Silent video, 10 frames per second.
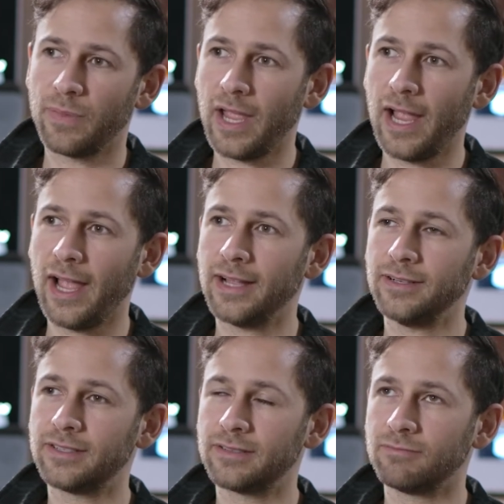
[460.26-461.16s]

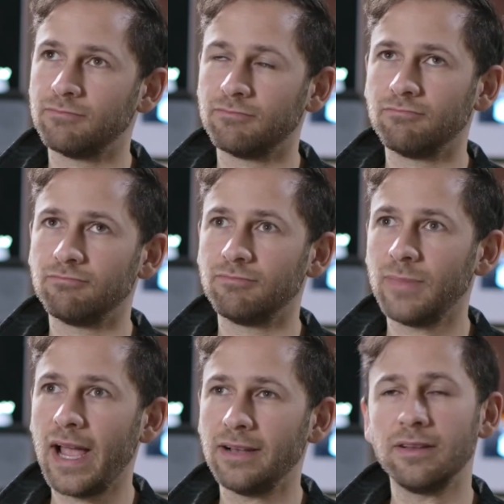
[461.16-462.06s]
and
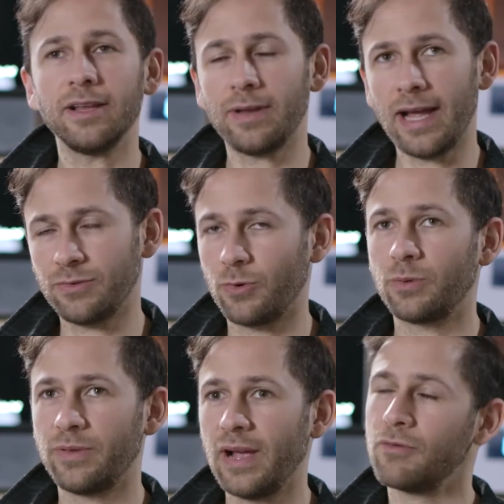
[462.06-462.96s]
it had to
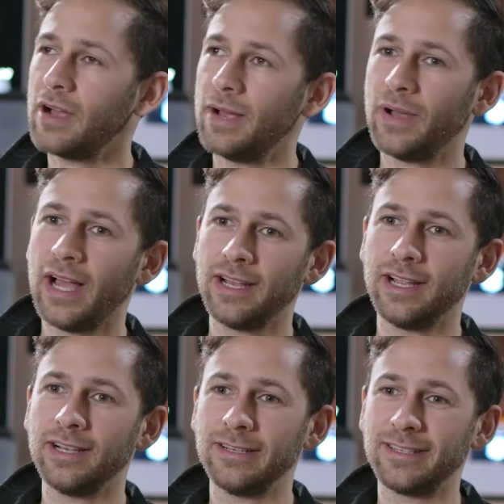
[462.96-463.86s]
work with every iPad,
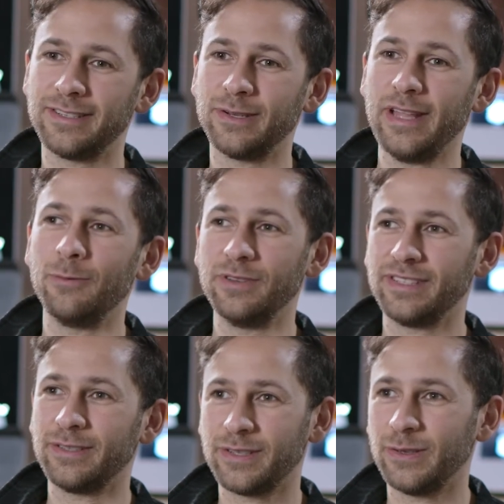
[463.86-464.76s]
and so that
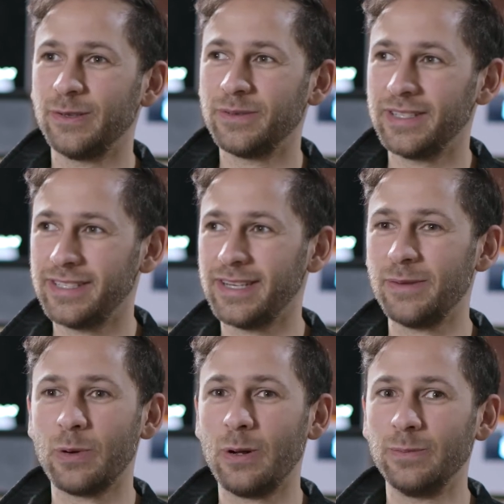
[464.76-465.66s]
was also a
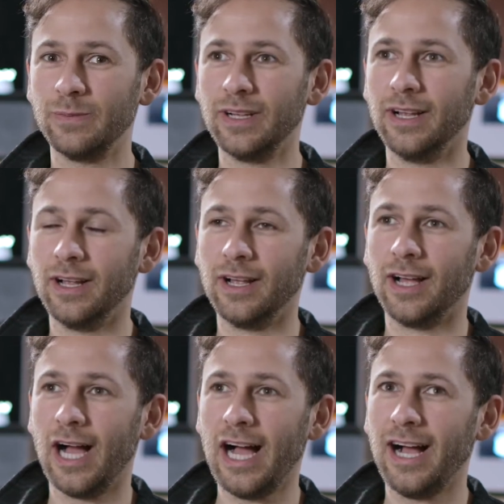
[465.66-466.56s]
design problem.
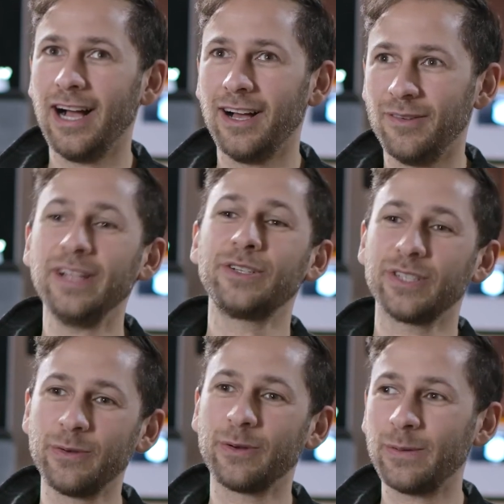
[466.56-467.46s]

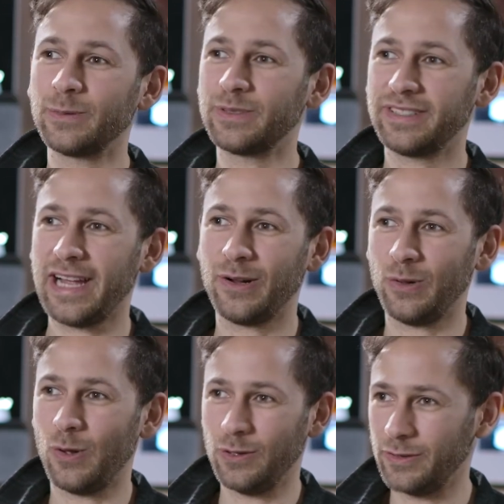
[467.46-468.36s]
Eventually, we were able to
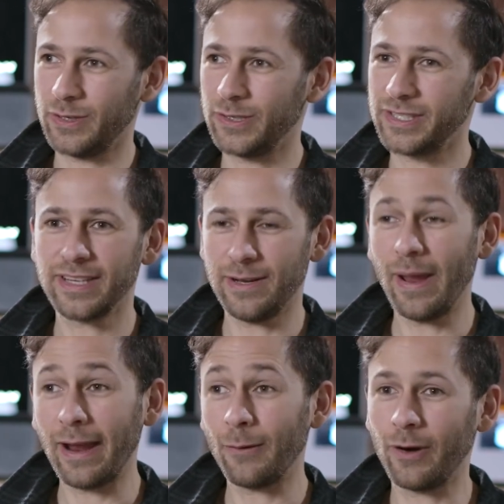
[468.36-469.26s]
tackle all of those and
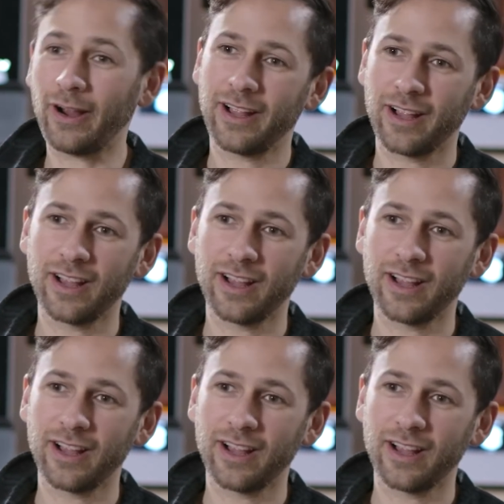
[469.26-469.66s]
make it work.